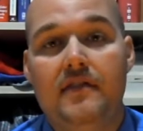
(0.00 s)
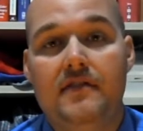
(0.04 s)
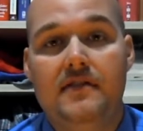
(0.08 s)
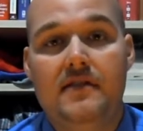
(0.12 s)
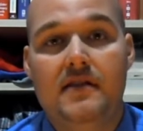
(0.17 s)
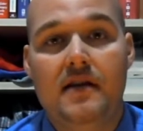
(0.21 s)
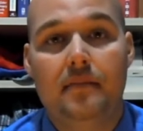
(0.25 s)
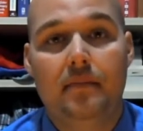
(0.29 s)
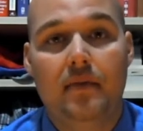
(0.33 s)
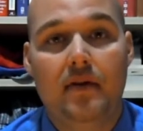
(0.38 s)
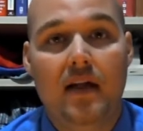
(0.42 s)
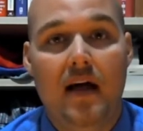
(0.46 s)

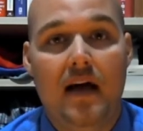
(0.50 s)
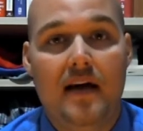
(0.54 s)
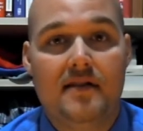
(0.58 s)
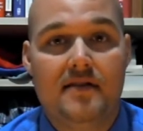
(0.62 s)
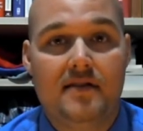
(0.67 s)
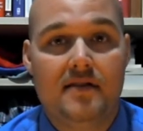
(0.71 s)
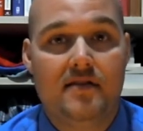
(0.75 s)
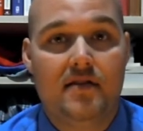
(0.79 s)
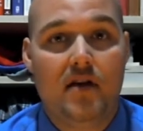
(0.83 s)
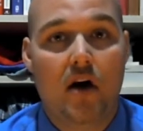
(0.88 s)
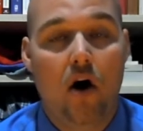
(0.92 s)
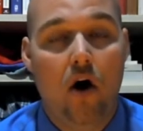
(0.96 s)

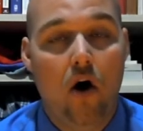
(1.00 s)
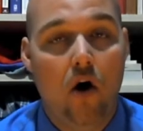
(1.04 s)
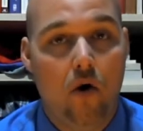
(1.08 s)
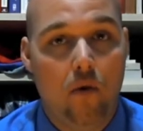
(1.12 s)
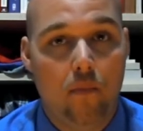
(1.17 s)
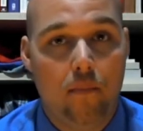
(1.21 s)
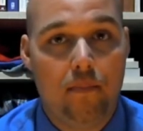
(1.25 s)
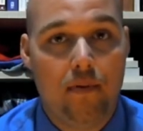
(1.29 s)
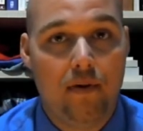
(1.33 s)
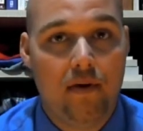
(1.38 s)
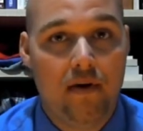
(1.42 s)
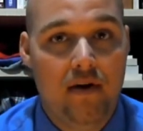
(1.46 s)
symbolizes
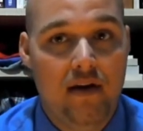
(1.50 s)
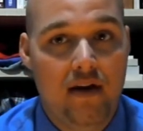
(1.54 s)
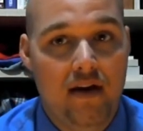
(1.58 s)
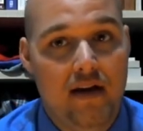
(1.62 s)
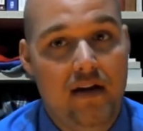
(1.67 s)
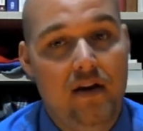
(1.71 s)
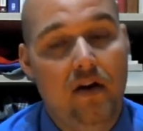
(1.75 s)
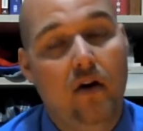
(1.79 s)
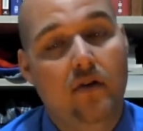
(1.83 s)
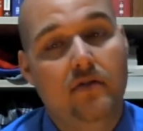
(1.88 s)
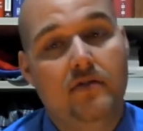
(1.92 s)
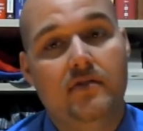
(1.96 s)
hope.
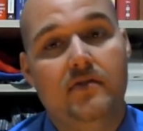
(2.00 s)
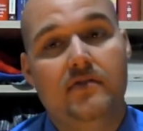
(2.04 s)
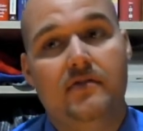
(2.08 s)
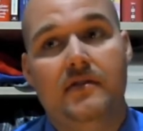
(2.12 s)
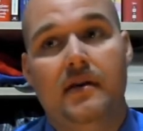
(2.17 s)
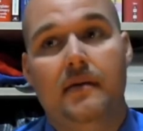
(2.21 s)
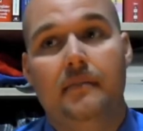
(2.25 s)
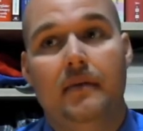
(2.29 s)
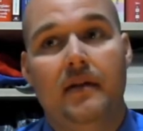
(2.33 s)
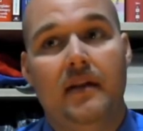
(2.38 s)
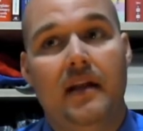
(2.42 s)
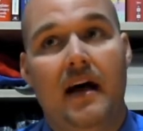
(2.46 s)
It also
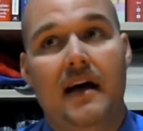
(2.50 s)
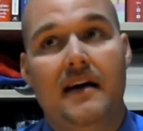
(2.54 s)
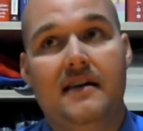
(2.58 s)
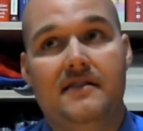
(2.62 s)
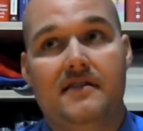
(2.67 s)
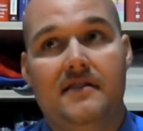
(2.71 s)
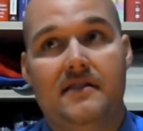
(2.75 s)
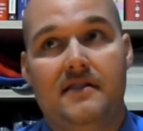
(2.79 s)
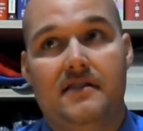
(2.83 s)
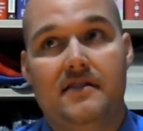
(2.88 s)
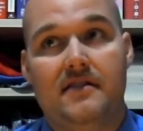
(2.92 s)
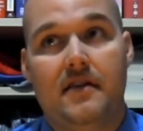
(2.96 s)

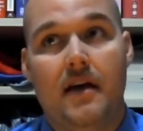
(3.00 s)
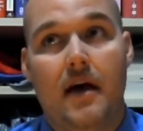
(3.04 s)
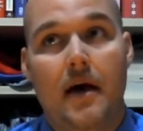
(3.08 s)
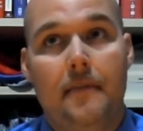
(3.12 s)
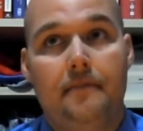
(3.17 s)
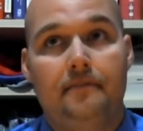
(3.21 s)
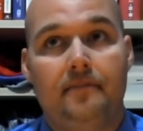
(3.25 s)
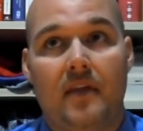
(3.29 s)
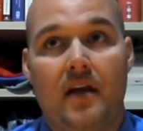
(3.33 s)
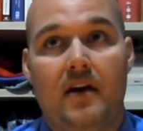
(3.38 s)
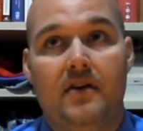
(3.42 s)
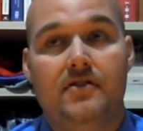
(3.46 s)
symbolizes
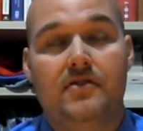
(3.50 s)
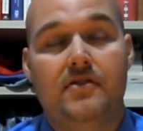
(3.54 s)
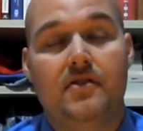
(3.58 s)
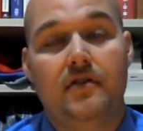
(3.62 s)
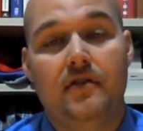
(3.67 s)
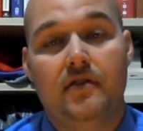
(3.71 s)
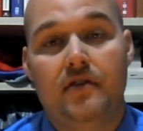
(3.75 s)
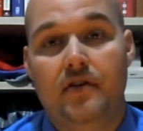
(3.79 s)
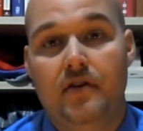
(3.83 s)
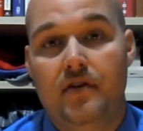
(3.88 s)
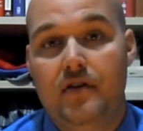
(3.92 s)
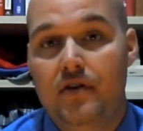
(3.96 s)
a
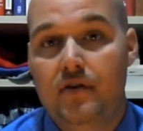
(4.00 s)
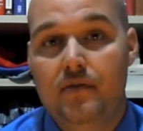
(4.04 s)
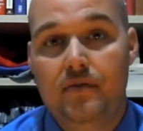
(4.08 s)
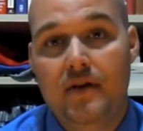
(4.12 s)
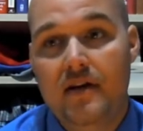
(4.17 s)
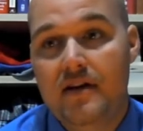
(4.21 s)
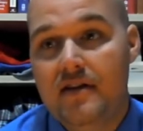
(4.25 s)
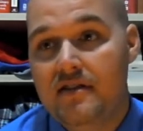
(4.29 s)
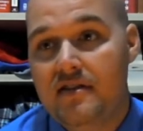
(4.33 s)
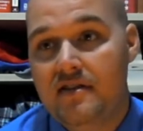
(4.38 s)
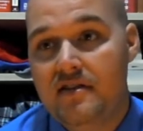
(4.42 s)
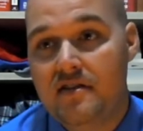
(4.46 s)
certain
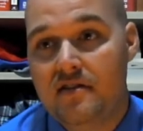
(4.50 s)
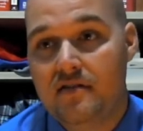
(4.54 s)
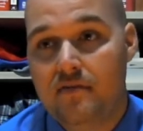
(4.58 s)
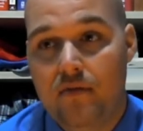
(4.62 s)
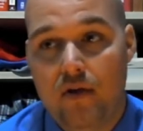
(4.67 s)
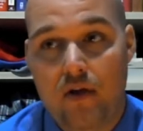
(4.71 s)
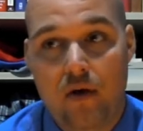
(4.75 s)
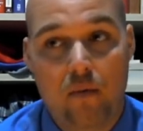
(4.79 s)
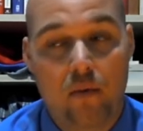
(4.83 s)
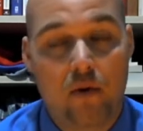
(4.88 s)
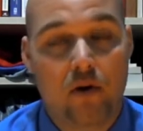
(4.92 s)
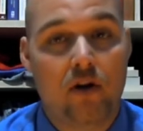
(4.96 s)
newness.
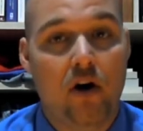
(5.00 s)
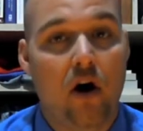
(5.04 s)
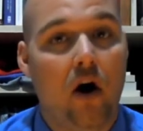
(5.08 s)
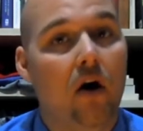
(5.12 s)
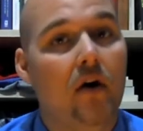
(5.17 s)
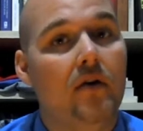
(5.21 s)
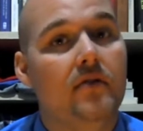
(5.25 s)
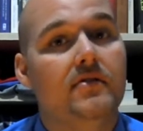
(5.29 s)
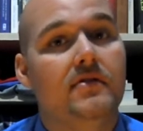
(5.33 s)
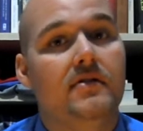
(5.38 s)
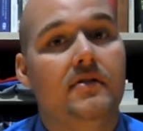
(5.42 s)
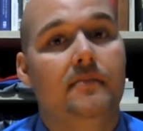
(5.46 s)
You would
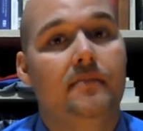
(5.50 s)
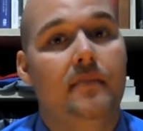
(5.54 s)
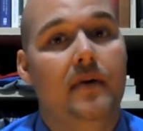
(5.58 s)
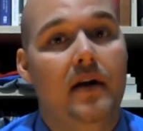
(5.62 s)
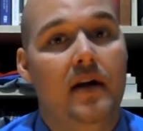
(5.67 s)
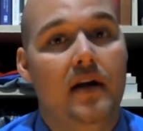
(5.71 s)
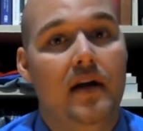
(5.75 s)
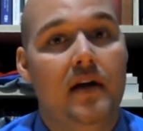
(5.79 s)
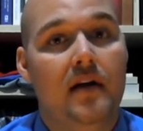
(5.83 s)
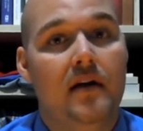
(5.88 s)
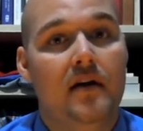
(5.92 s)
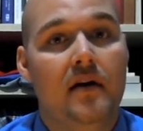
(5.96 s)
call
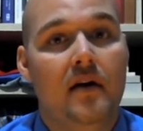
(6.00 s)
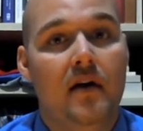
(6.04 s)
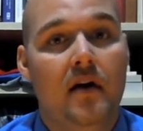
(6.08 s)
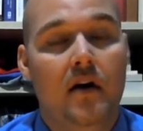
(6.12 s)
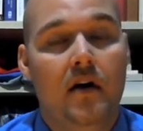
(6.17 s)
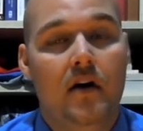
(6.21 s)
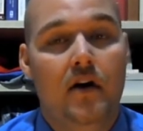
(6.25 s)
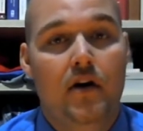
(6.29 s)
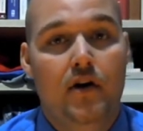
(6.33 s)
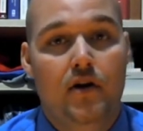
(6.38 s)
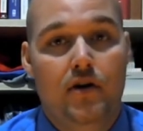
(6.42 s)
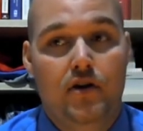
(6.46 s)
somebody
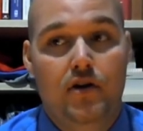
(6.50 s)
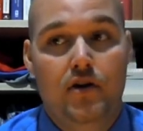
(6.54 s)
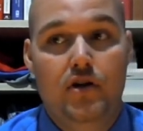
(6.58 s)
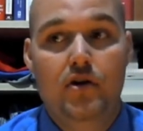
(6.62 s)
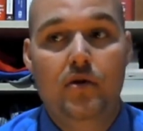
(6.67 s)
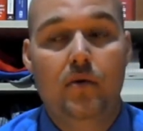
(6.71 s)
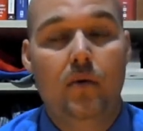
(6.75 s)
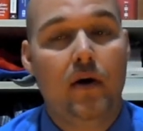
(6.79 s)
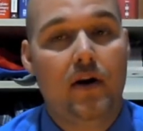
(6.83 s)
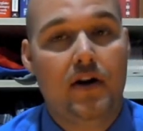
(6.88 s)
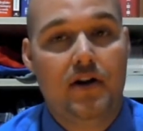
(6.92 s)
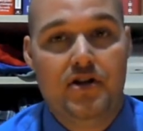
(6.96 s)

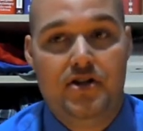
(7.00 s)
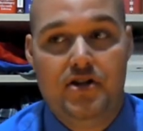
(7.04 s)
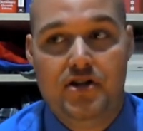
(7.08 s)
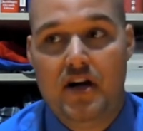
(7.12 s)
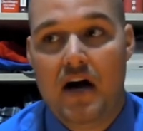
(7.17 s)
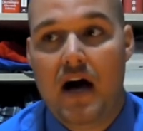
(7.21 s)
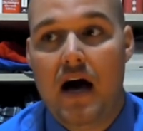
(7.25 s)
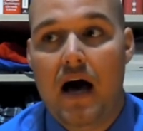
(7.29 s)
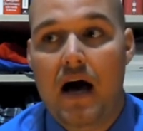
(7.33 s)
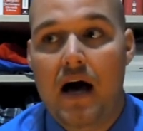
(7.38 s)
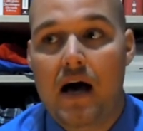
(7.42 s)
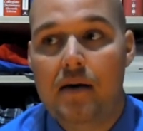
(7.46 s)
new on a
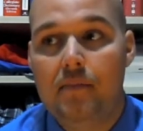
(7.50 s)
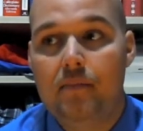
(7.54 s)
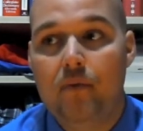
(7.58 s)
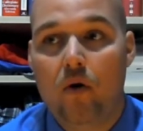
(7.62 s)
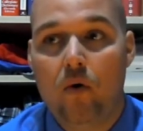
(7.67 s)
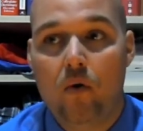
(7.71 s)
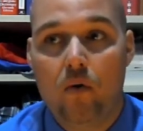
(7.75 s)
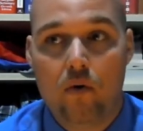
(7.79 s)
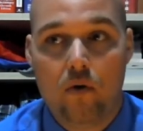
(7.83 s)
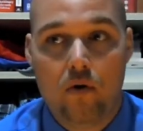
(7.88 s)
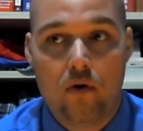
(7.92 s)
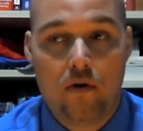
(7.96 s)
job,
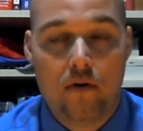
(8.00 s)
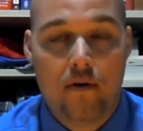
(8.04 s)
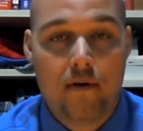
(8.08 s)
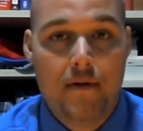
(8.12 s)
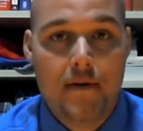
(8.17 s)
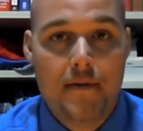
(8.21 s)
or